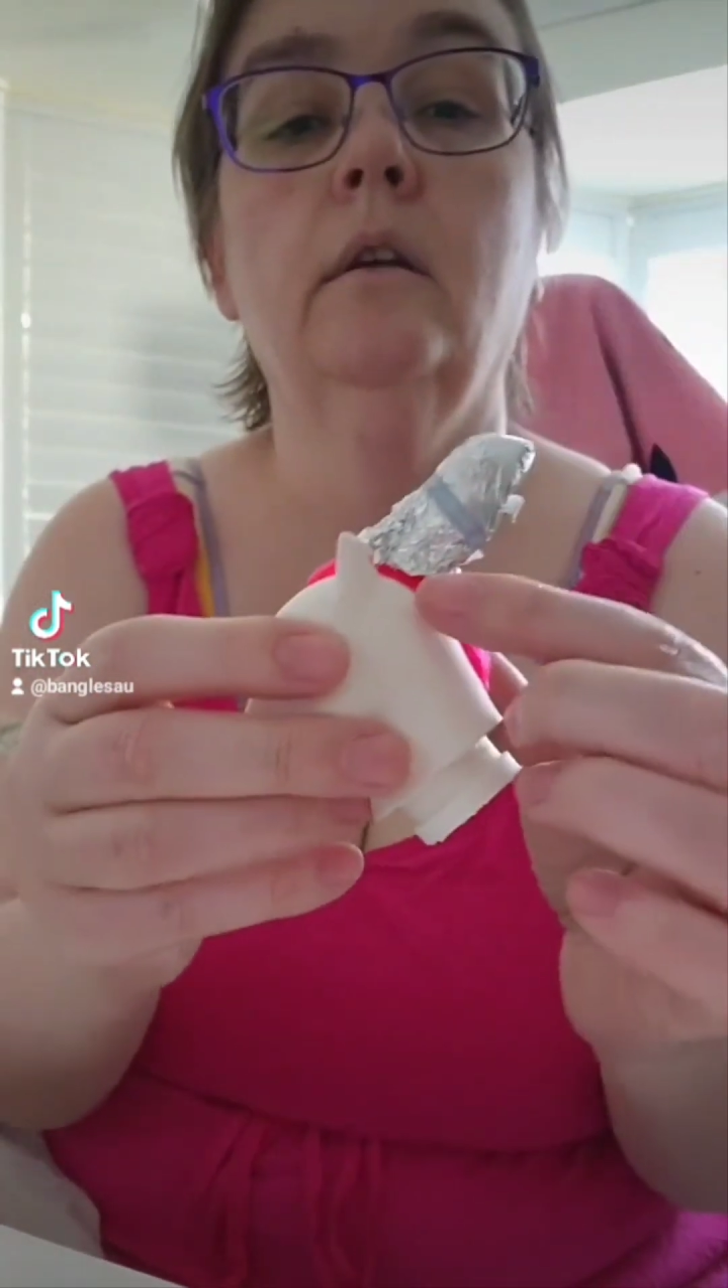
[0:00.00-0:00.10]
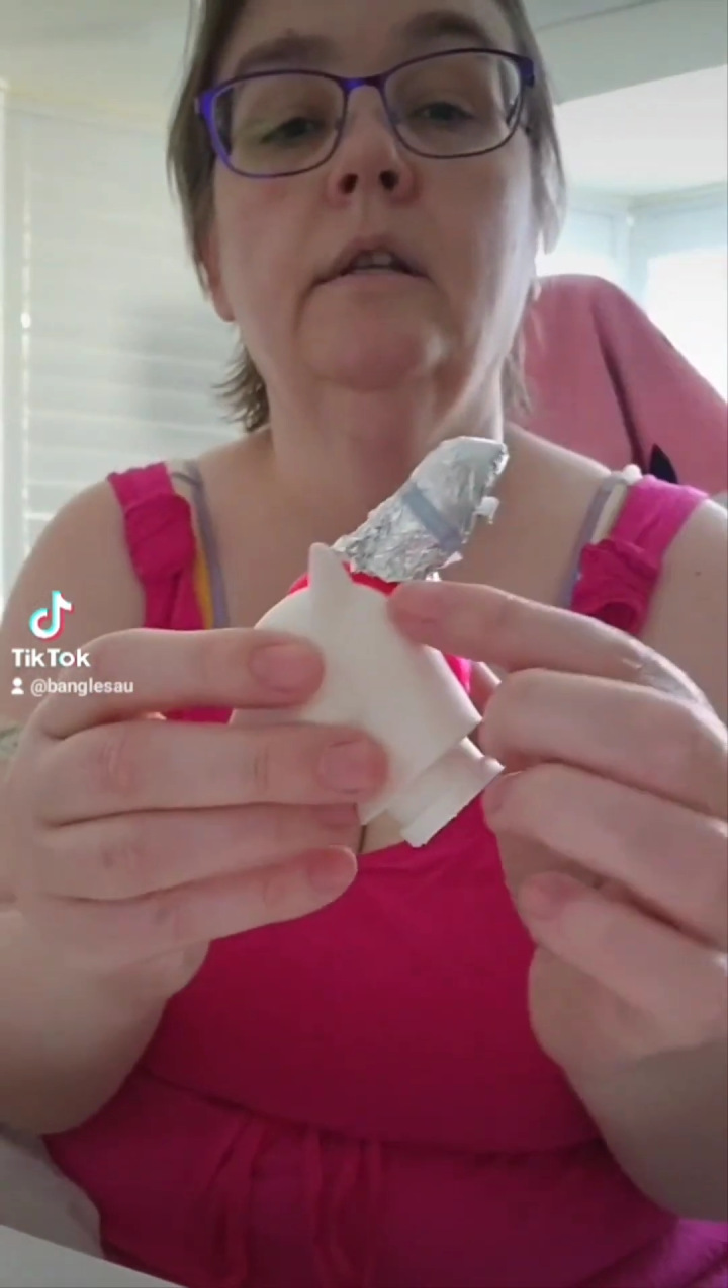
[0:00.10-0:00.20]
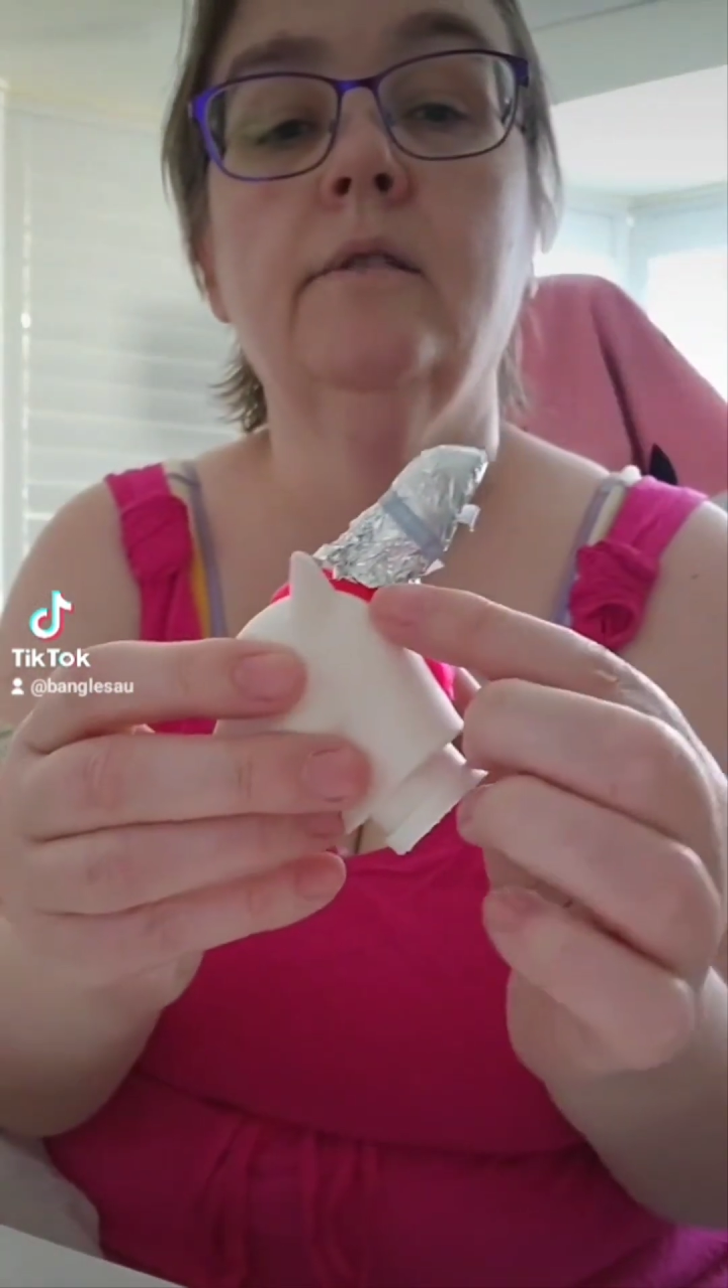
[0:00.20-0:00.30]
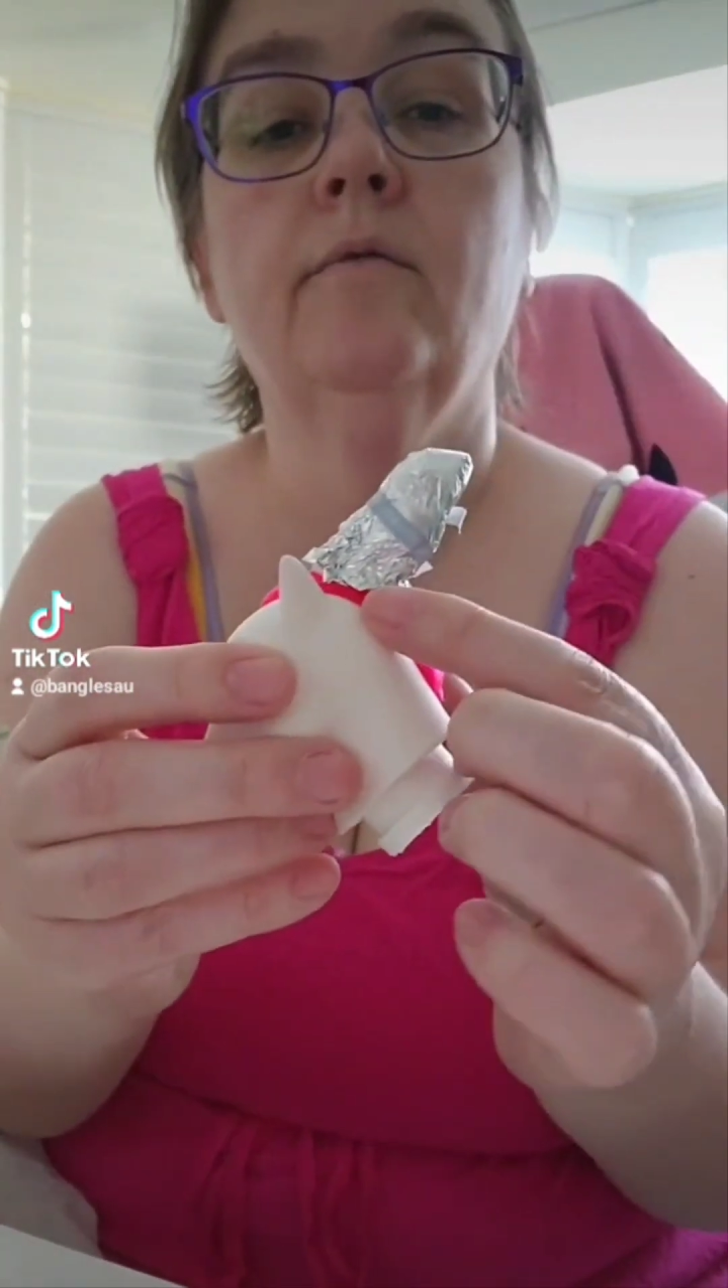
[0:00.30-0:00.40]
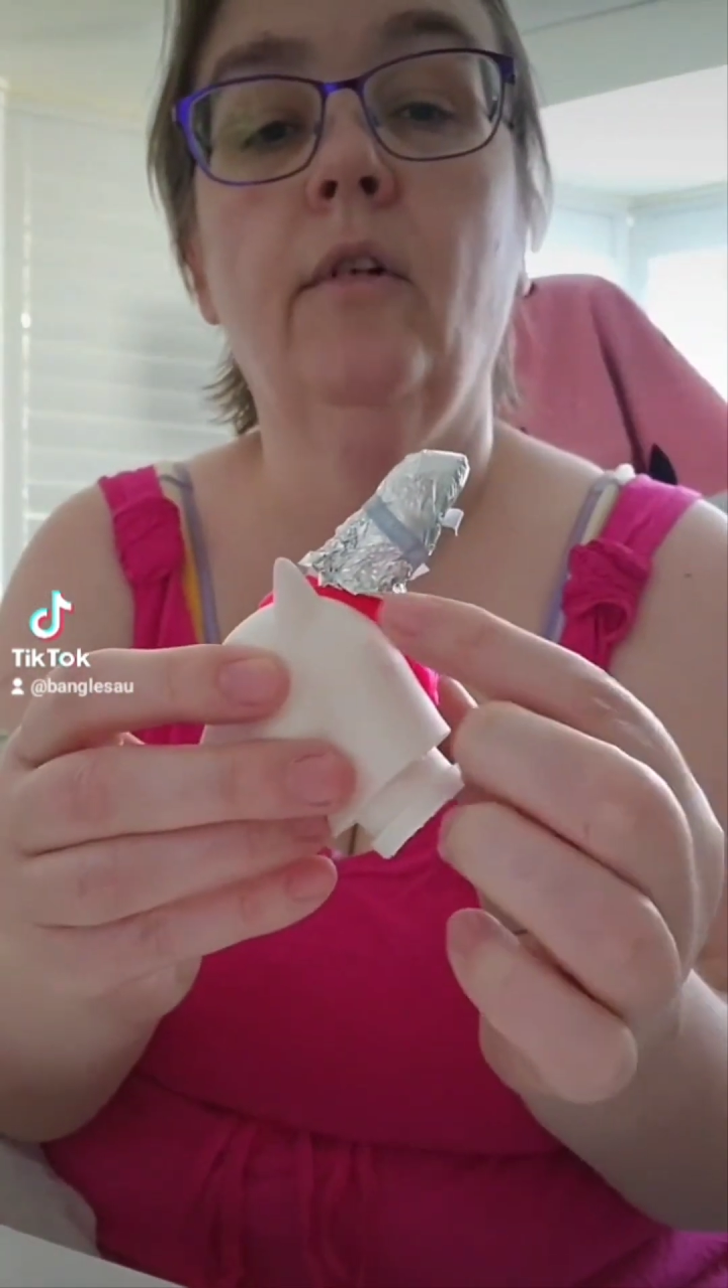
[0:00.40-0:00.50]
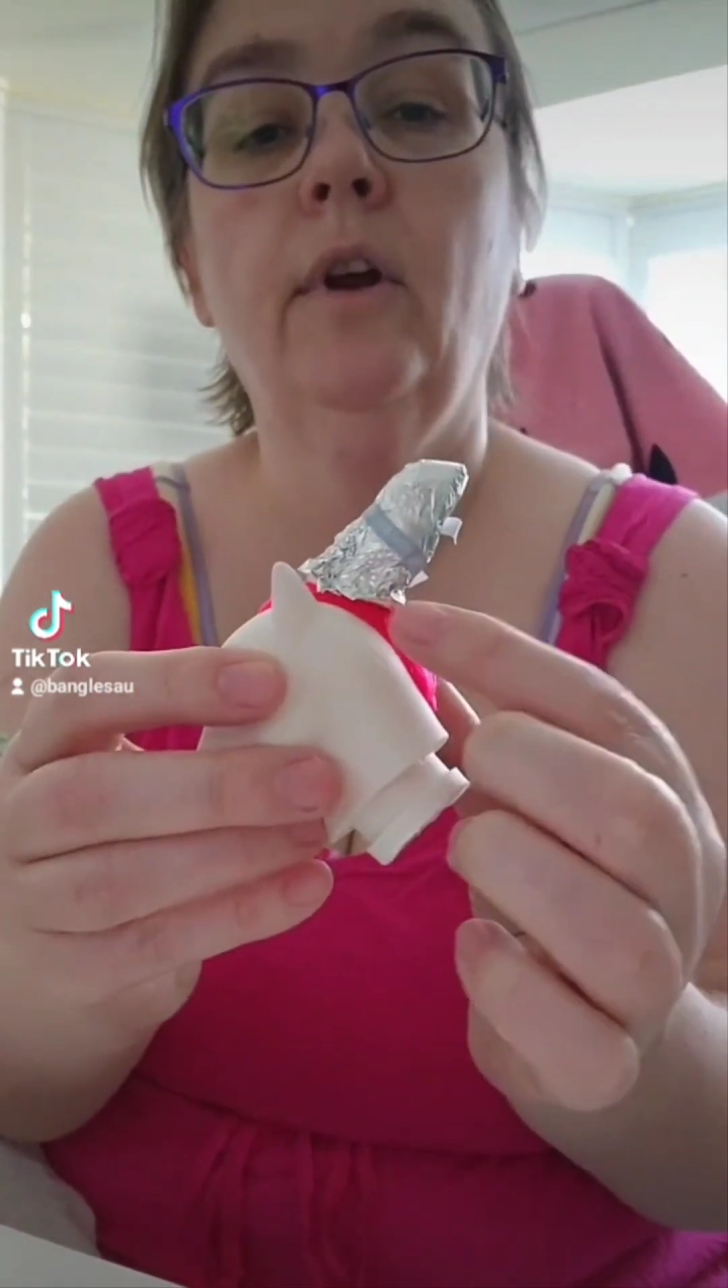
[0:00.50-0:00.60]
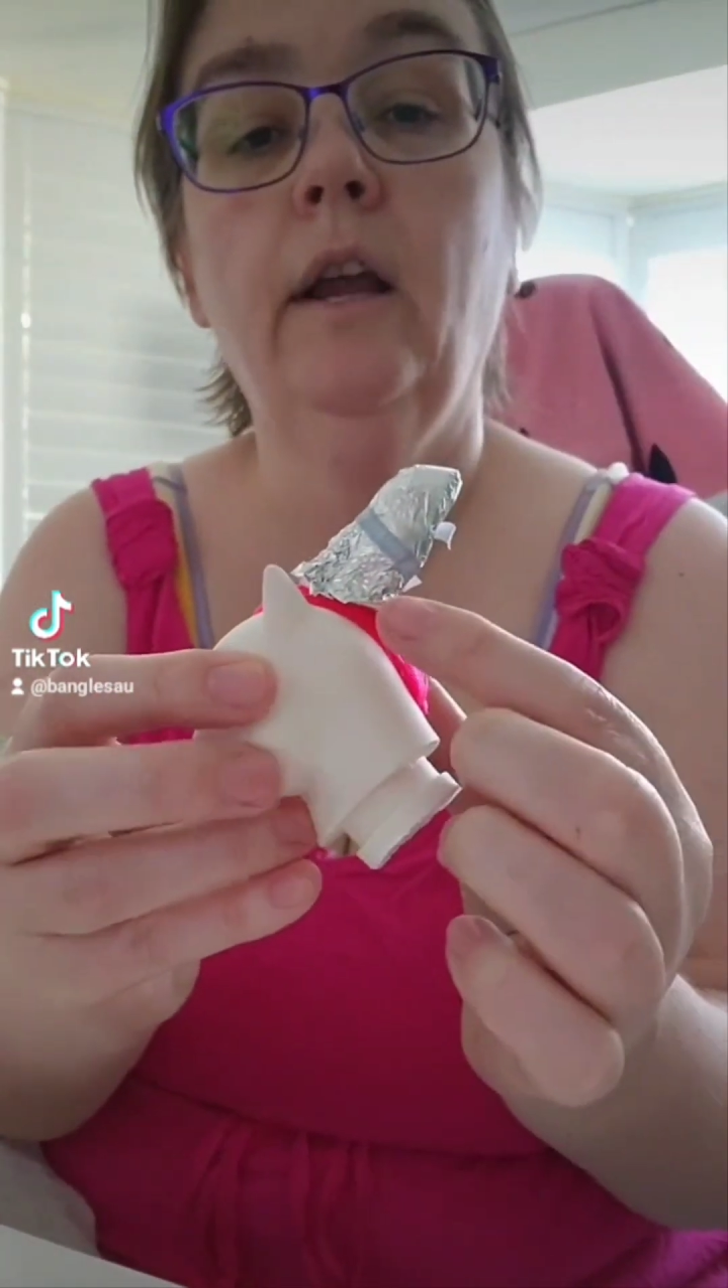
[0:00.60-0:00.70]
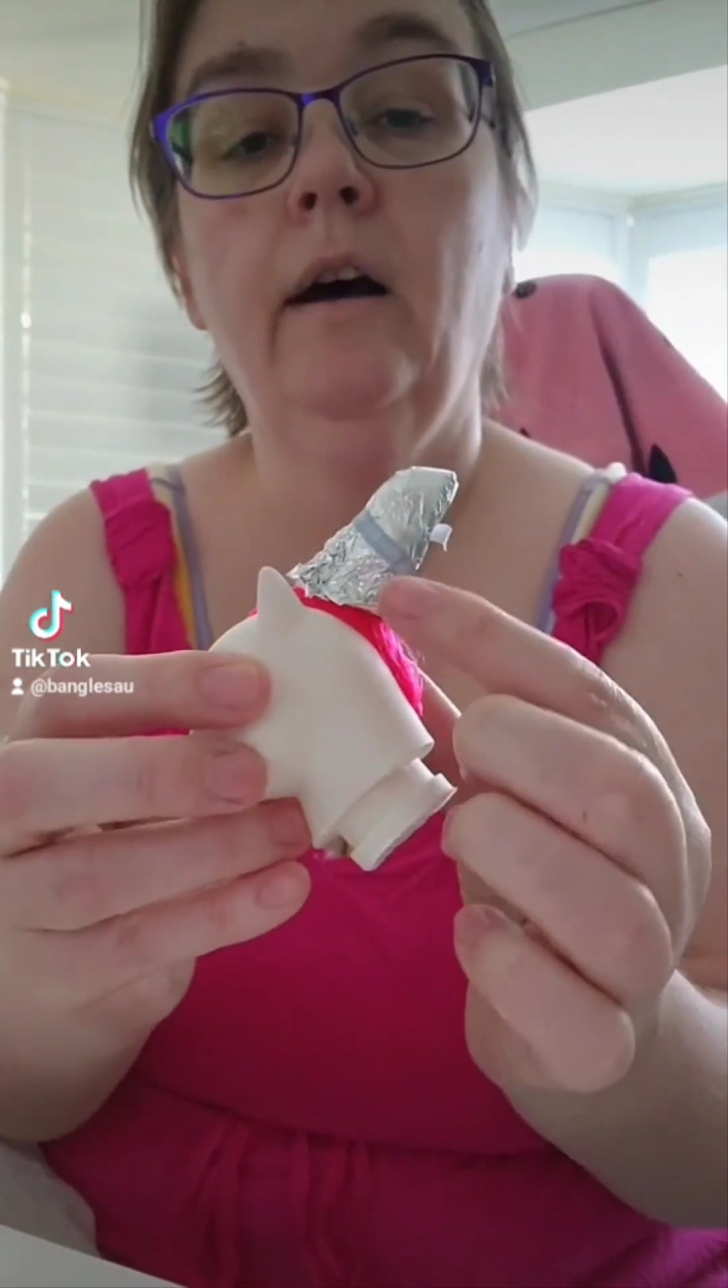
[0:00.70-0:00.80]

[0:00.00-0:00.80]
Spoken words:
It's very